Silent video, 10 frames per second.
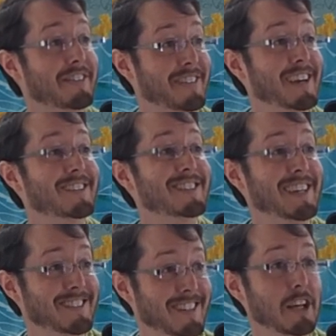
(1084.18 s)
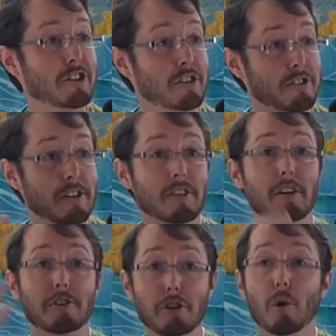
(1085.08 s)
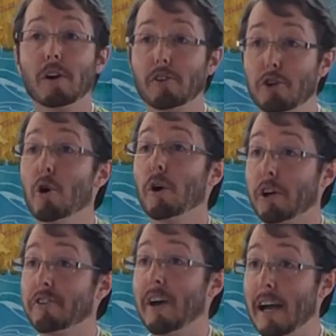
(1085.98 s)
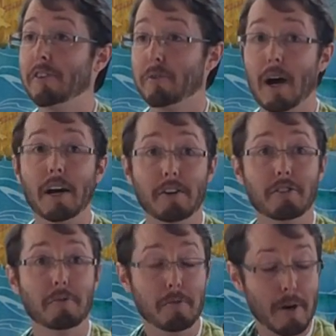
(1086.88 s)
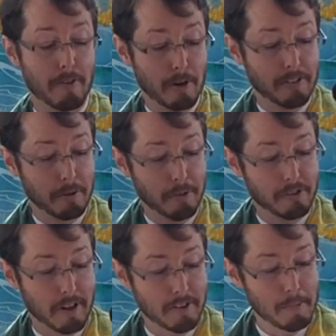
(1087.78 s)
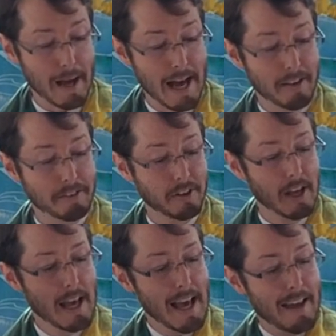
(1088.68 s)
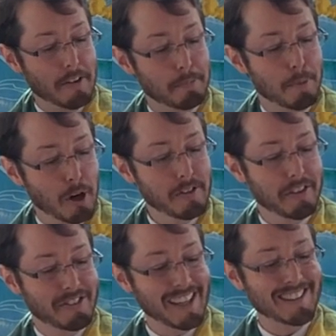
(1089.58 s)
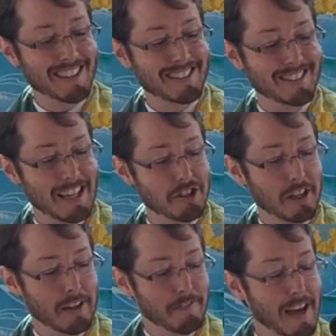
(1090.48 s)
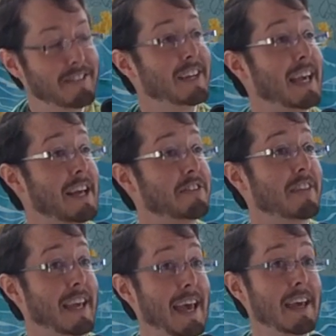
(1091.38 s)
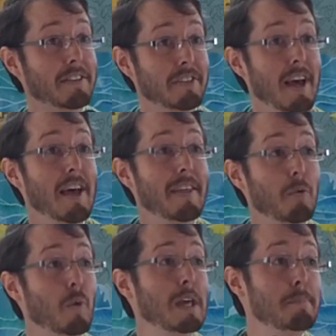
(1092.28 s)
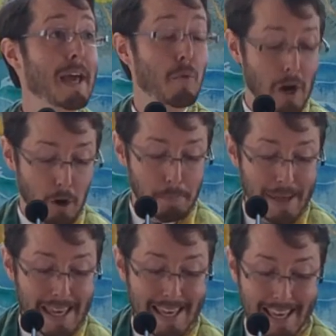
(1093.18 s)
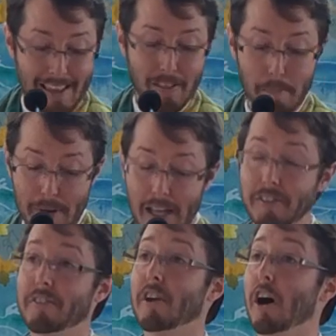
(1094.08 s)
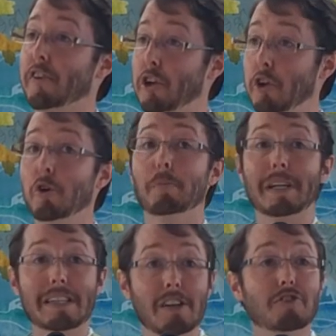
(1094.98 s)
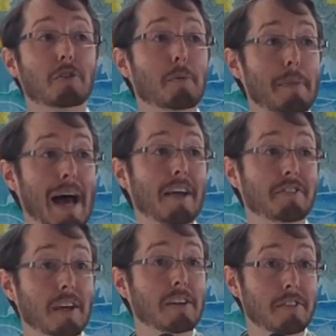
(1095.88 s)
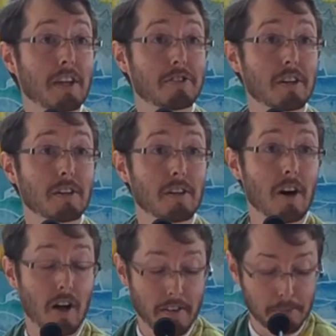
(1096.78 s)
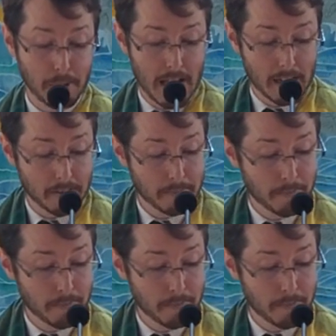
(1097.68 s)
The Sixth Extinction. She's a New, York, New Yorker science writer, so you may have read some of her stuff in the past. And this book, The Sixth Extinction, investigates the case that we may well be in the midst of a new potential mass extinction on this planet.